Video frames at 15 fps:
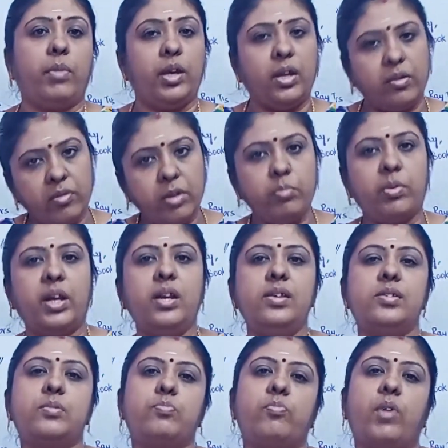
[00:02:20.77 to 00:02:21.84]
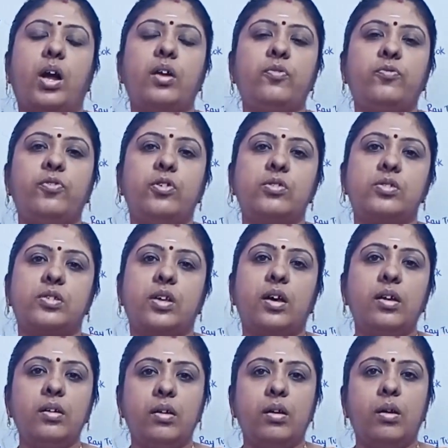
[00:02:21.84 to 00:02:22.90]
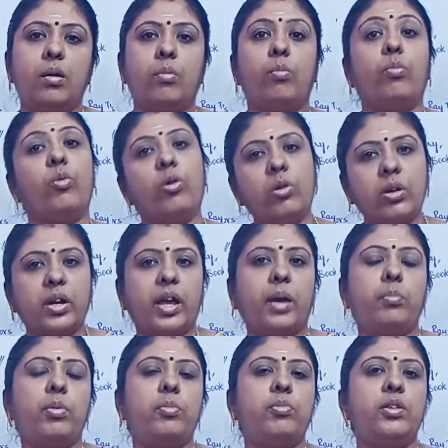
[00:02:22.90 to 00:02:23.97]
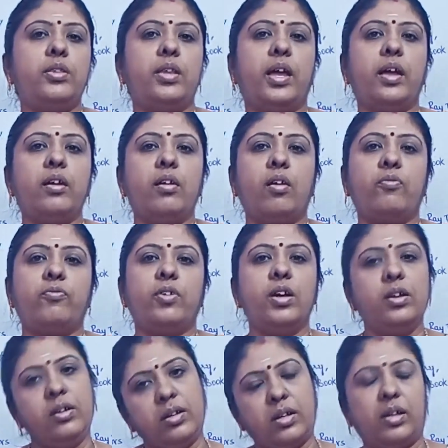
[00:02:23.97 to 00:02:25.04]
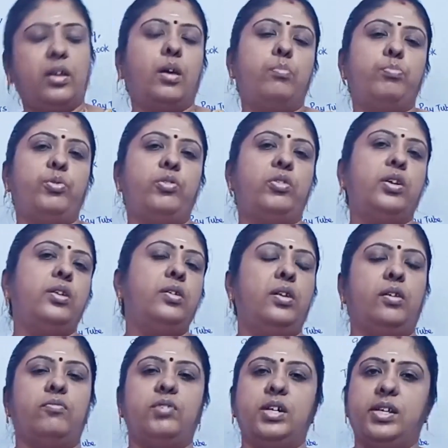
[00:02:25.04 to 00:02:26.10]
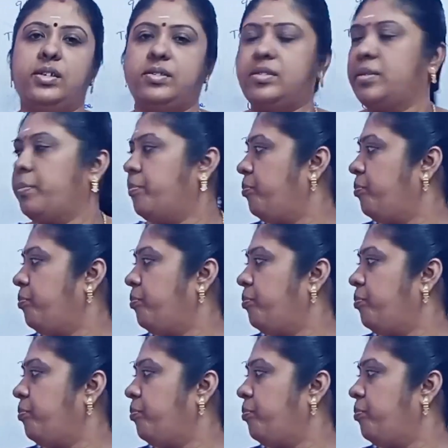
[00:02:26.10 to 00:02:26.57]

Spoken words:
Even many smartphones are more capable than of a computer nowadays.